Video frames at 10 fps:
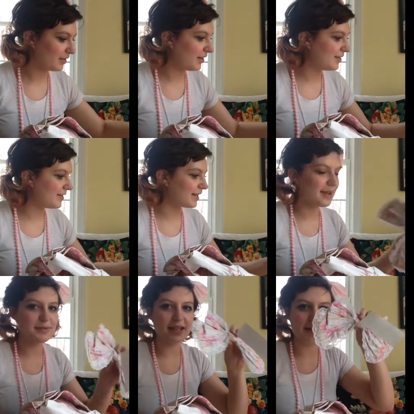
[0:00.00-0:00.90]
Oh, it
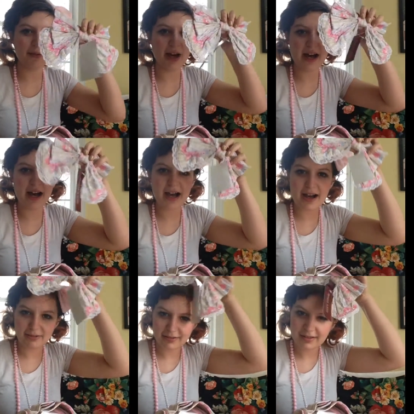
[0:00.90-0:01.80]
comes with a
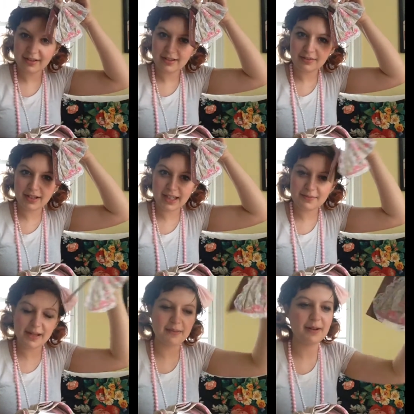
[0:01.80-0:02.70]
bow! really
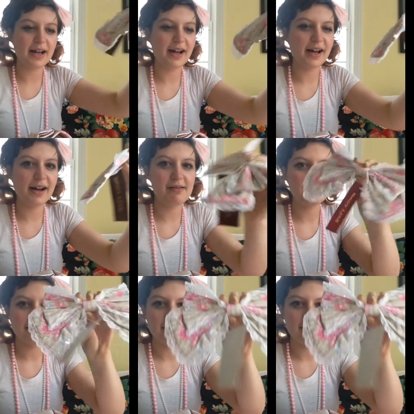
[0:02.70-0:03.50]
big bow!